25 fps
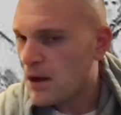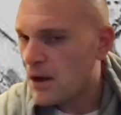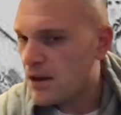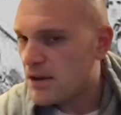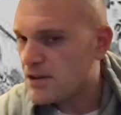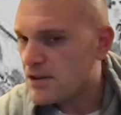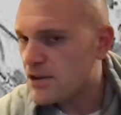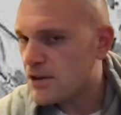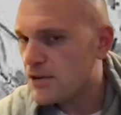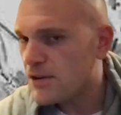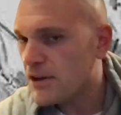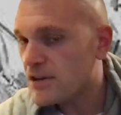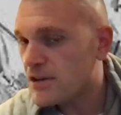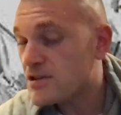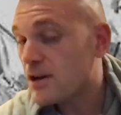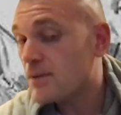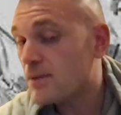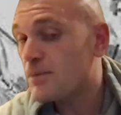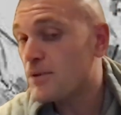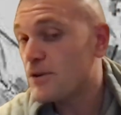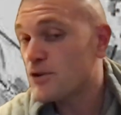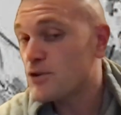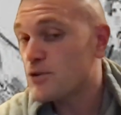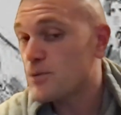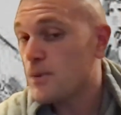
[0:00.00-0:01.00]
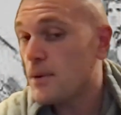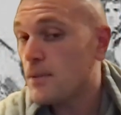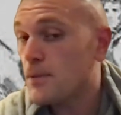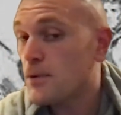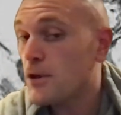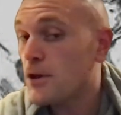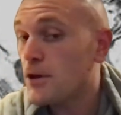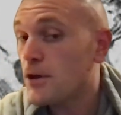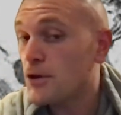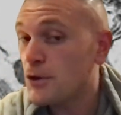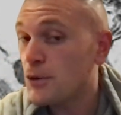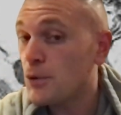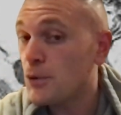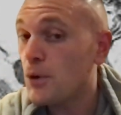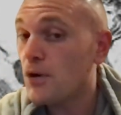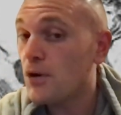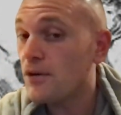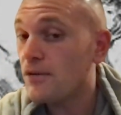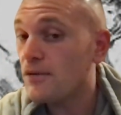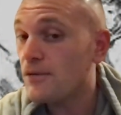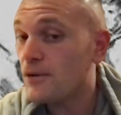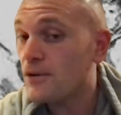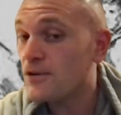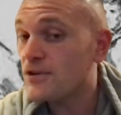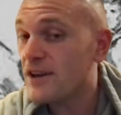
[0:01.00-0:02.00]
Until next time, please remember that you are
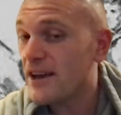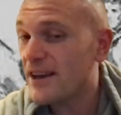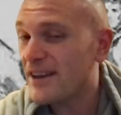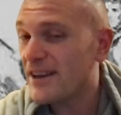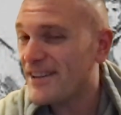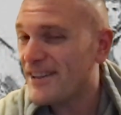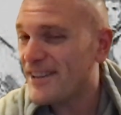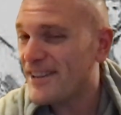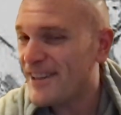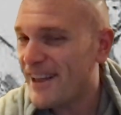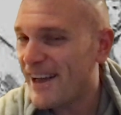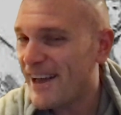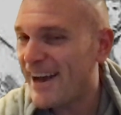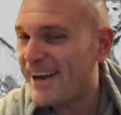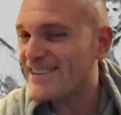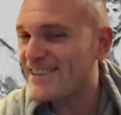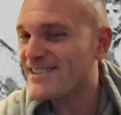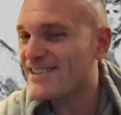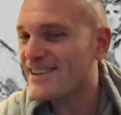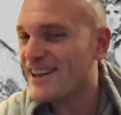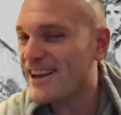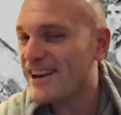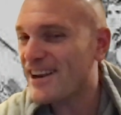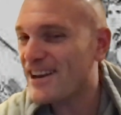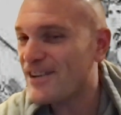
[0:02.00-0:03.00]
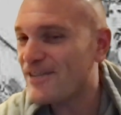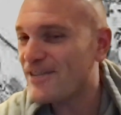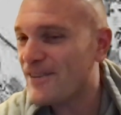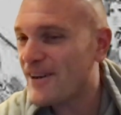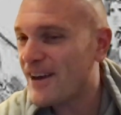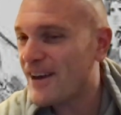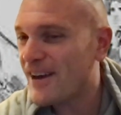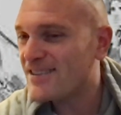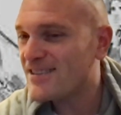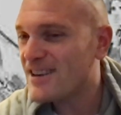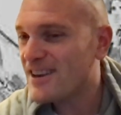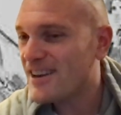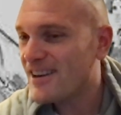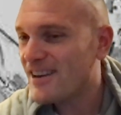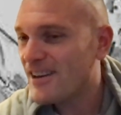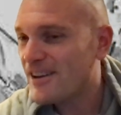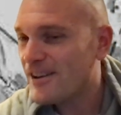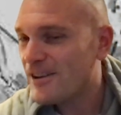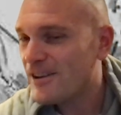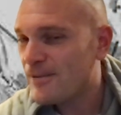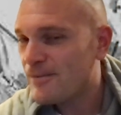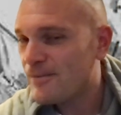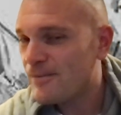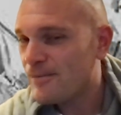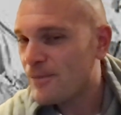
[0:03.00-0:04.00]
your first and last line of defense.
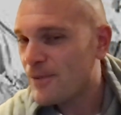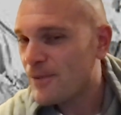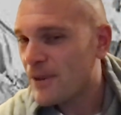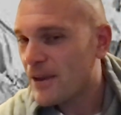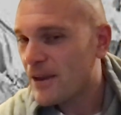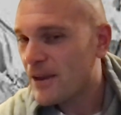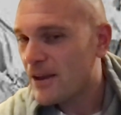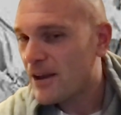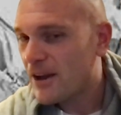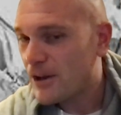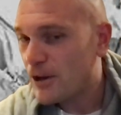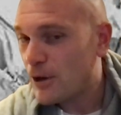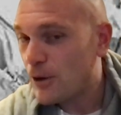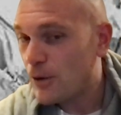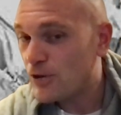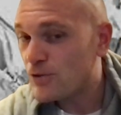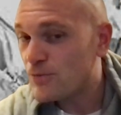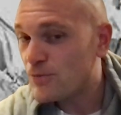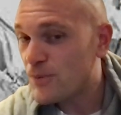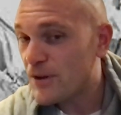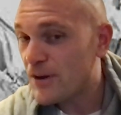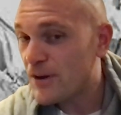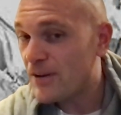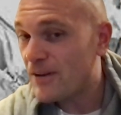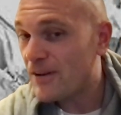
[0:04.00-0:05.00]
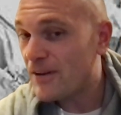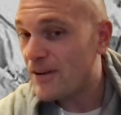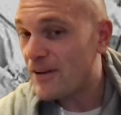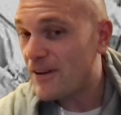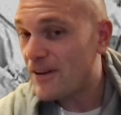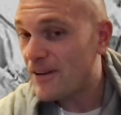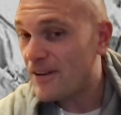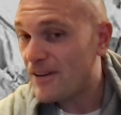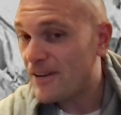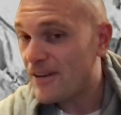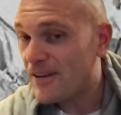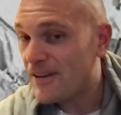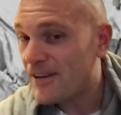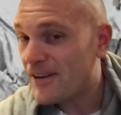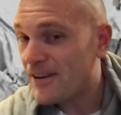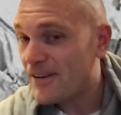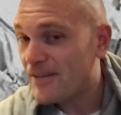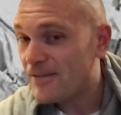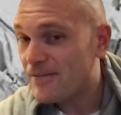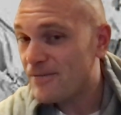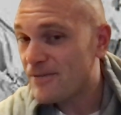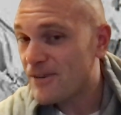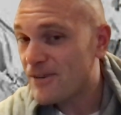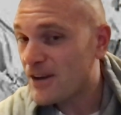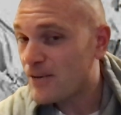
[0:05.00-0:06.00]
I know it's been a
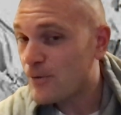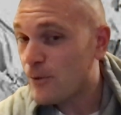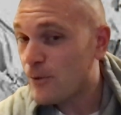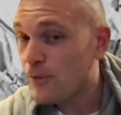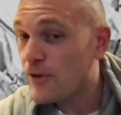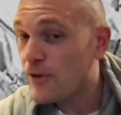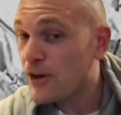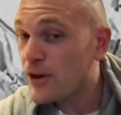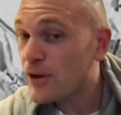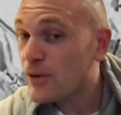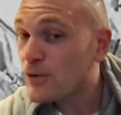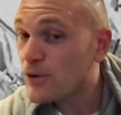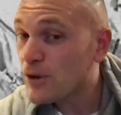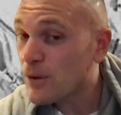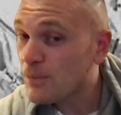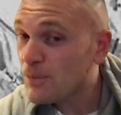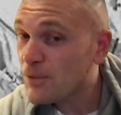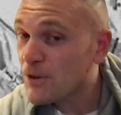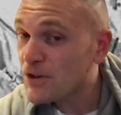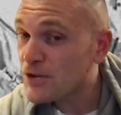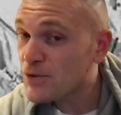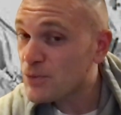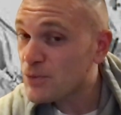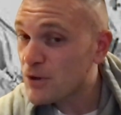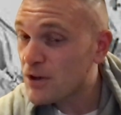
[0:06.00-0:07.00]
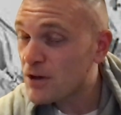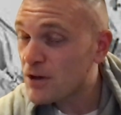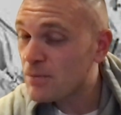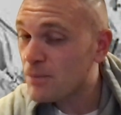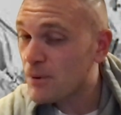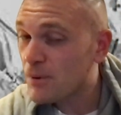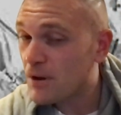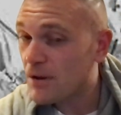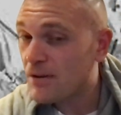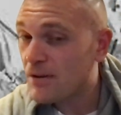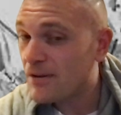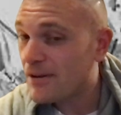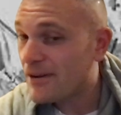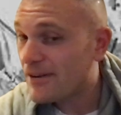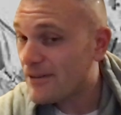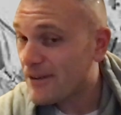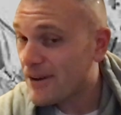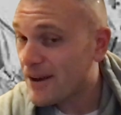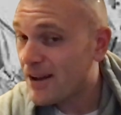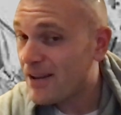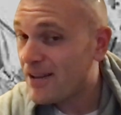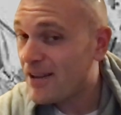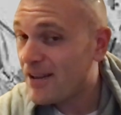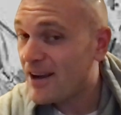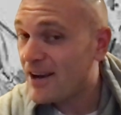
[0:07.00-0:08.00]
kind of a video dump this week, but
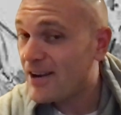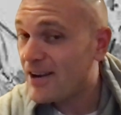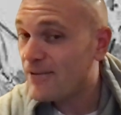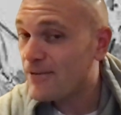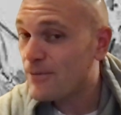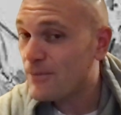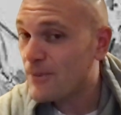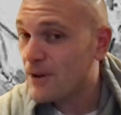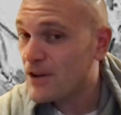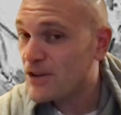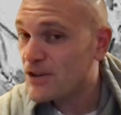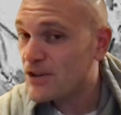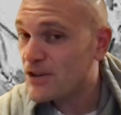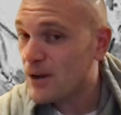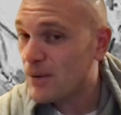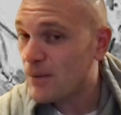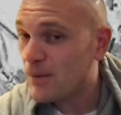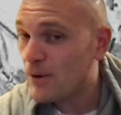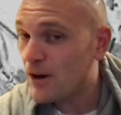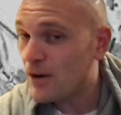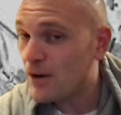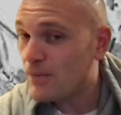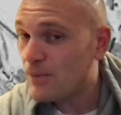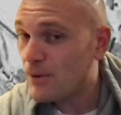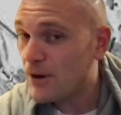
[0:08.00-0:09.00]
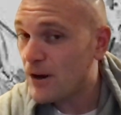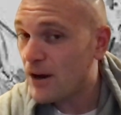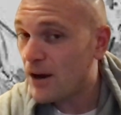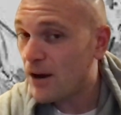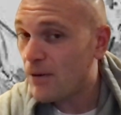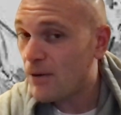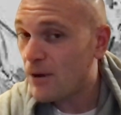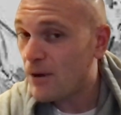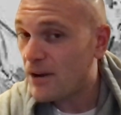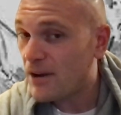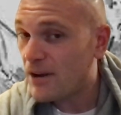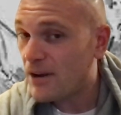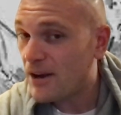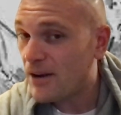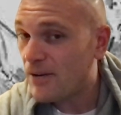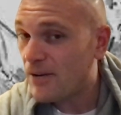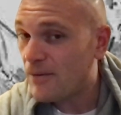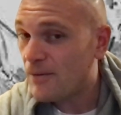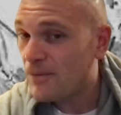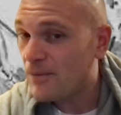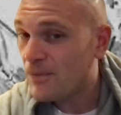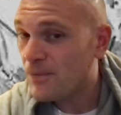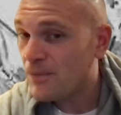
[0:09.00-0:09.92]
got a lot of information I want to put out right now.